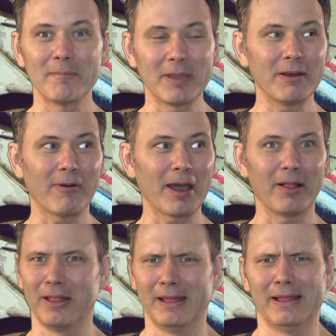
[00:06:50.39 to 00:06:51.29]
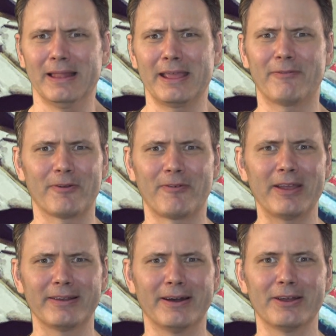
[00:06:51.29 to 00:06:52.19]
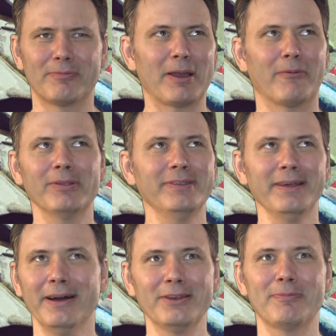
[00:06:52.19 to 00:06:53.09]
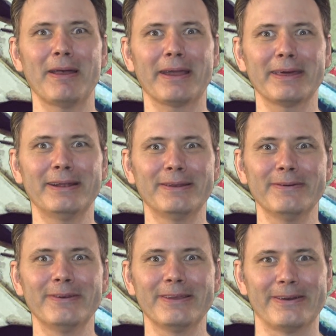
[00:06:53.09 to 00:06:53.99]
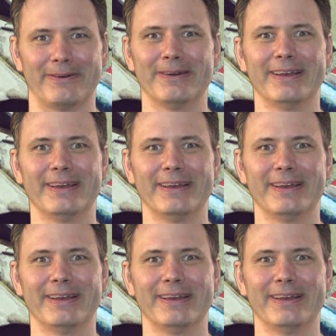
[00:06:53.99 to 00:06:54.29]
Meanwhile, like if you're fighting a hunchback, what's the hunchback going to do to you?